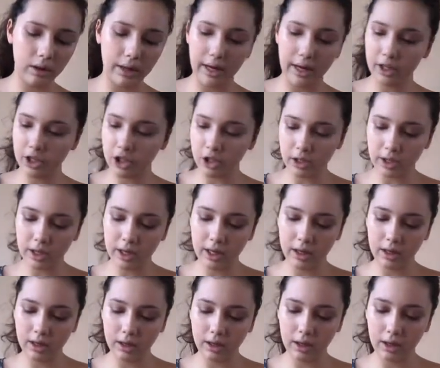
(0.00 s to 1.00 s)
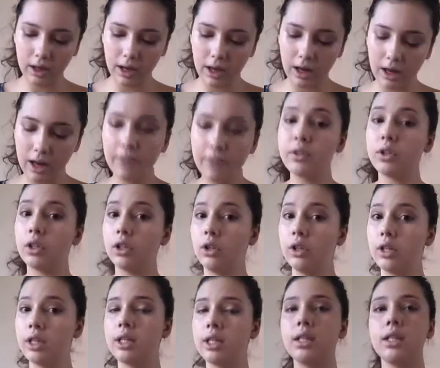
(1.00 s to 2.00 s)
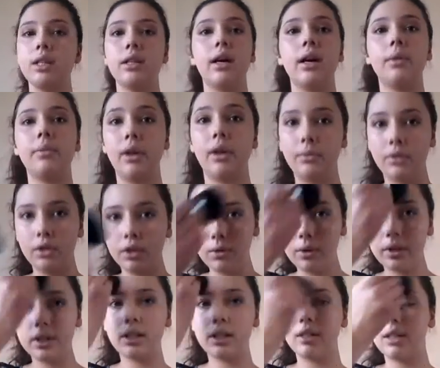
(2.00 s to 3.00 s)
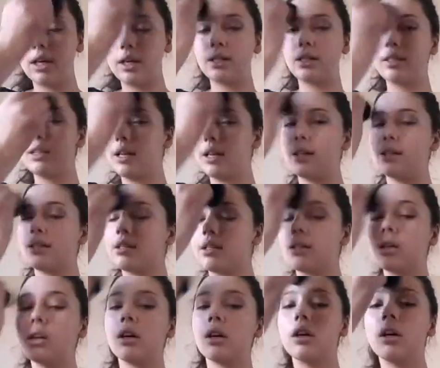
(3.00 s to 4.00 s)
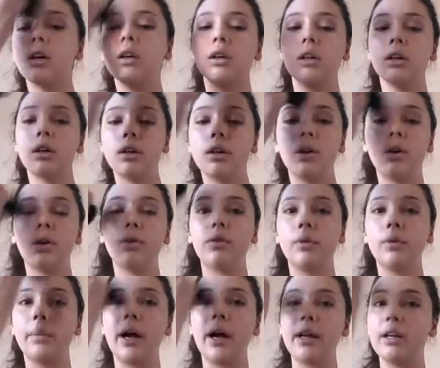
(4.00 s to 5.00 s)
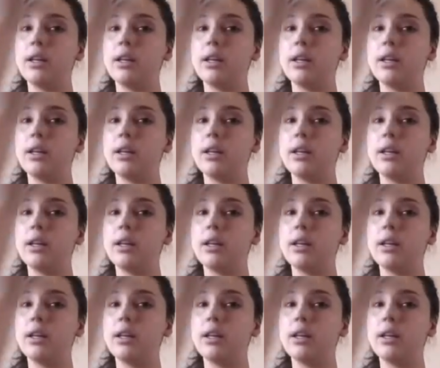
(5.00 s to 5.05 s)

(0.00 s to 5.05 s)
Actually, I'll have to look into that, but I'm just going to dust this over my